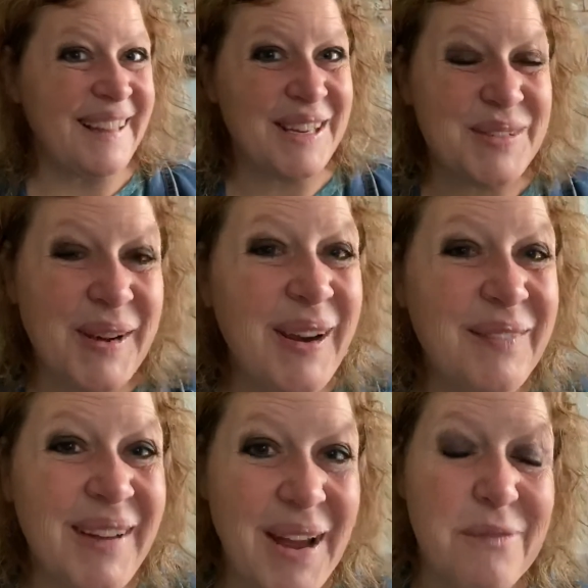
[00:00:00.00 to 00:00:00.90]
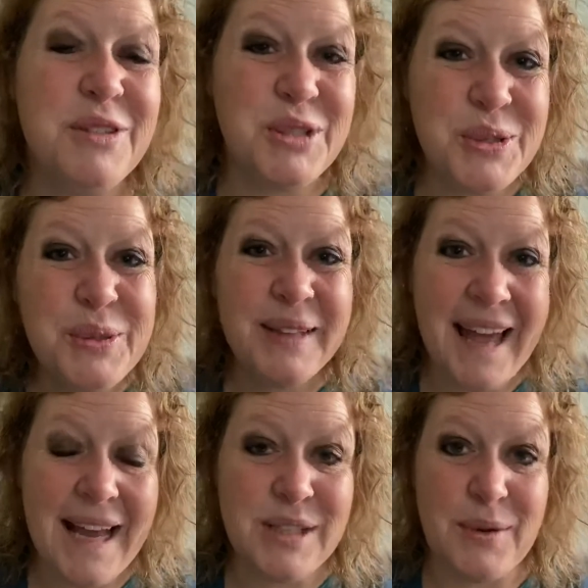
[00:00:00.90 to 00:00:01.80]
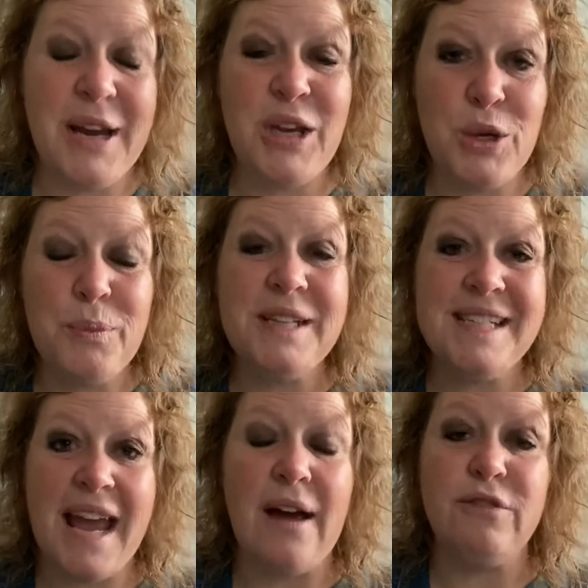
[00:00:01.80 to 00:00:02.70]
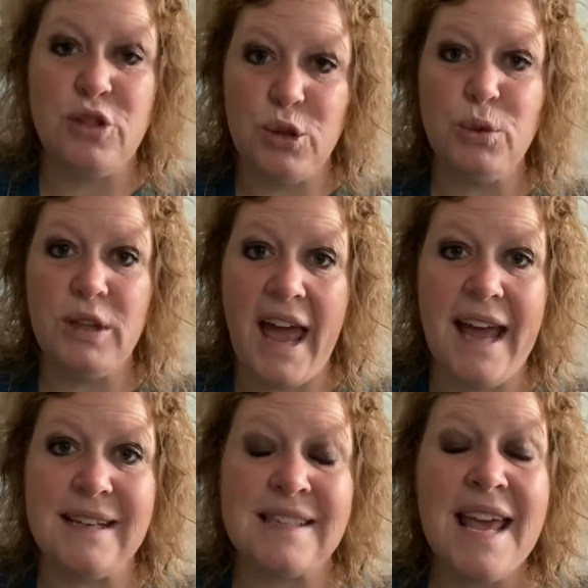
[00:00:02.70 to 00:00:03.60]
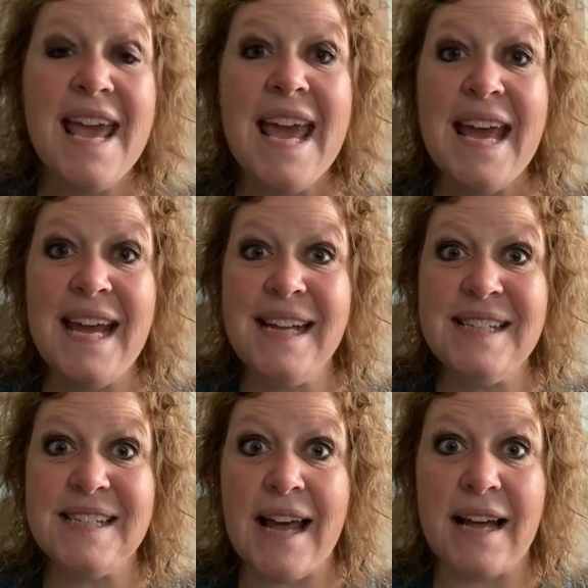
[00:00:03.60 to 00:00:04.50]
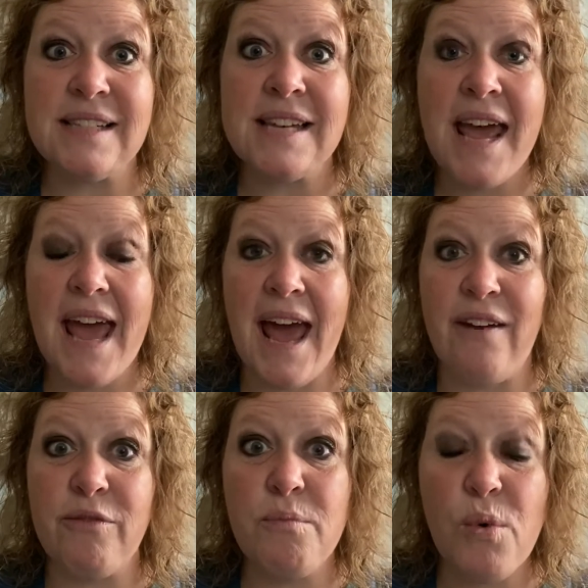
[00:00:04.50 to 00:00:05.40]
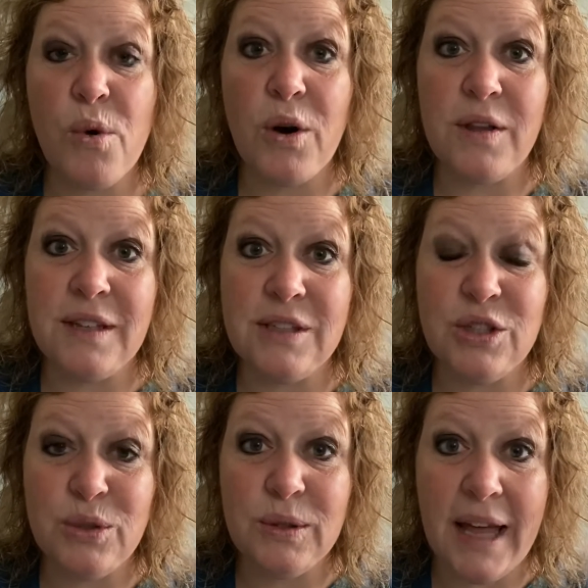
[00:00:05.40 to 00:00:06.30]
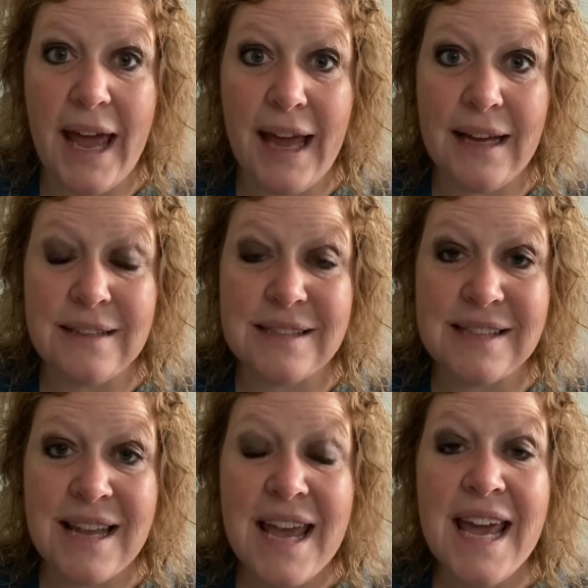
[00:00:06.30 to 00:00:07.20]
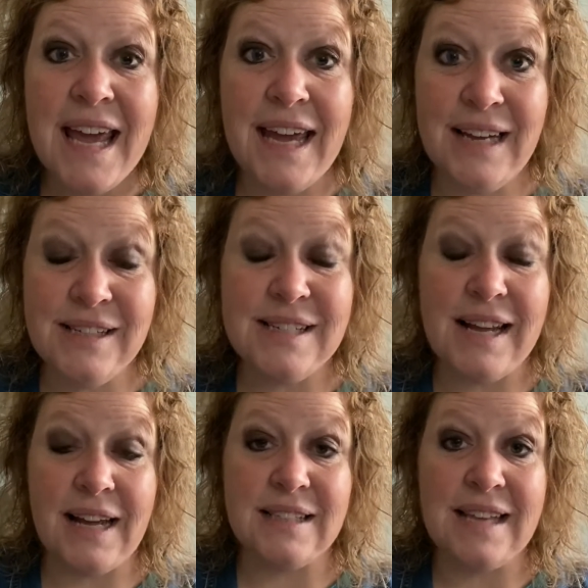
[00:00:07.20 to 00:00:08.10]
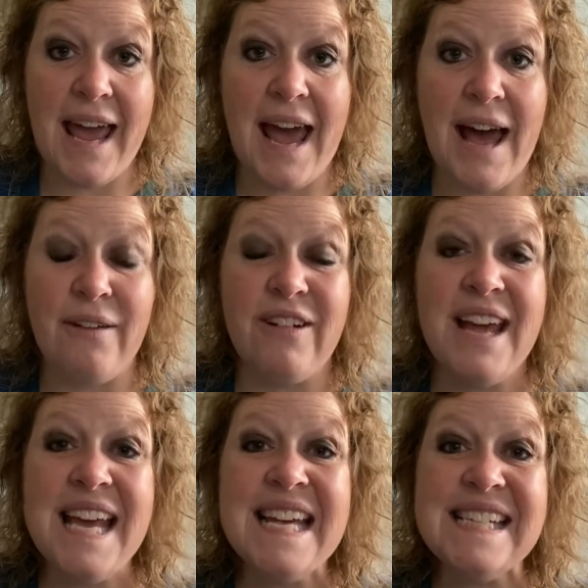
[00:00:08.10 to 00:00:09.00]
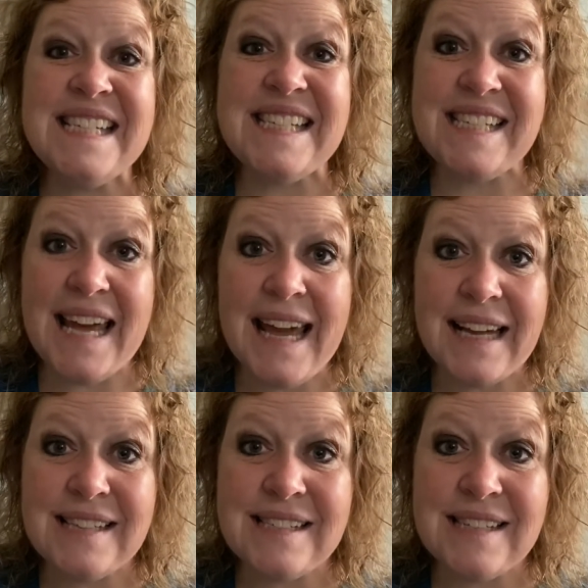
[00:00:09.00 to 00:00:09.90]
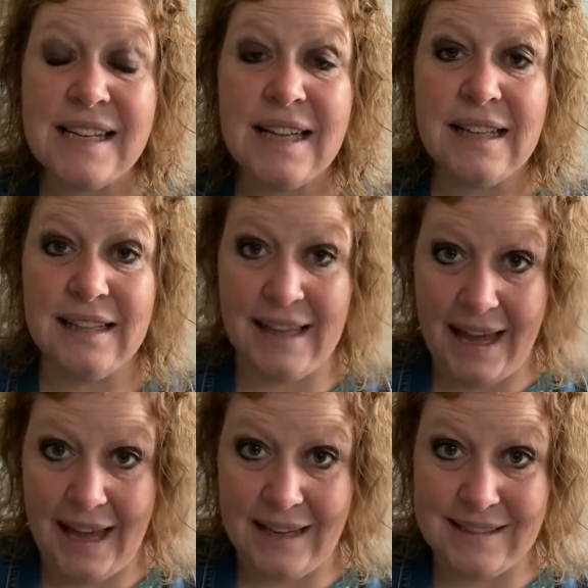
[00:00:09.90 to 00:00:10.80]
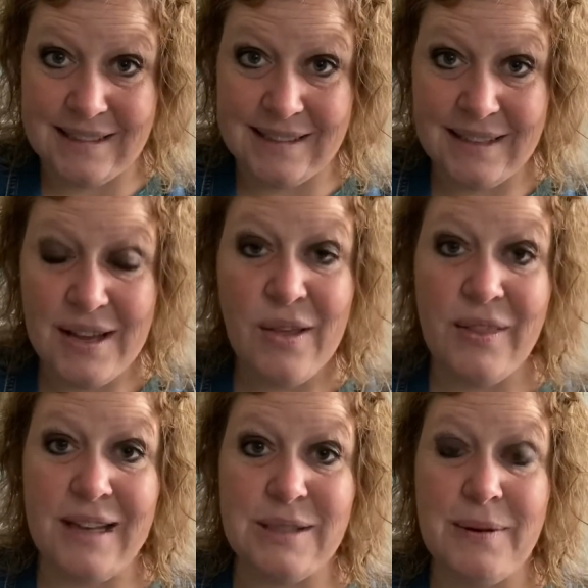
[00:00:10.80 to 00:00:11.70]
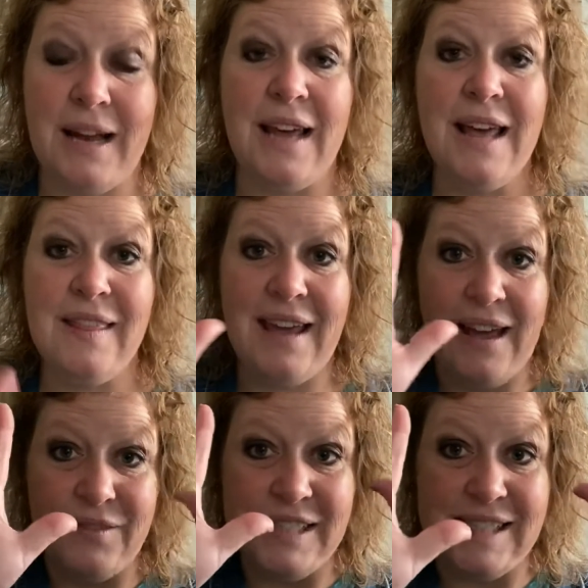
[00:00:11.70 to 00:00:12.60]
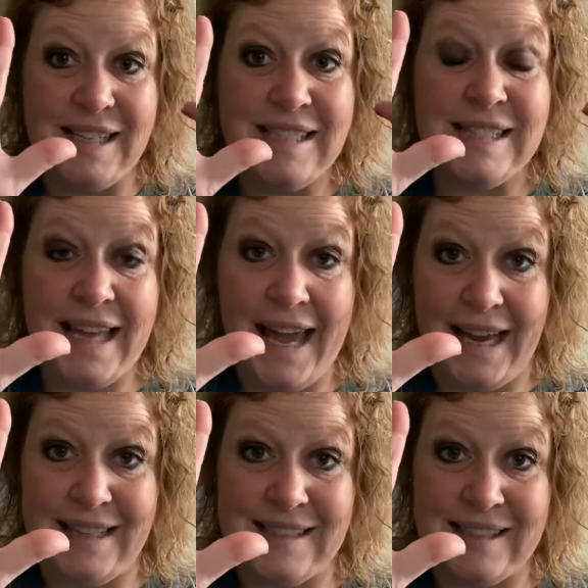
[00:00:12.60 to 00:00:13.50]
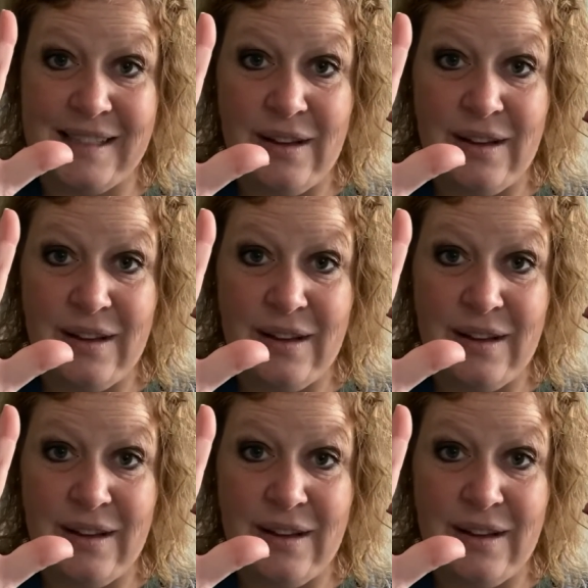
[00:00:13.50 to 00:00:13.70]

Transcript: That's right. We have 2 legs, right? Humans have 2 legs. Insects have more than 2 legs. Insects have 6 legs. That's right. They have 6 legs.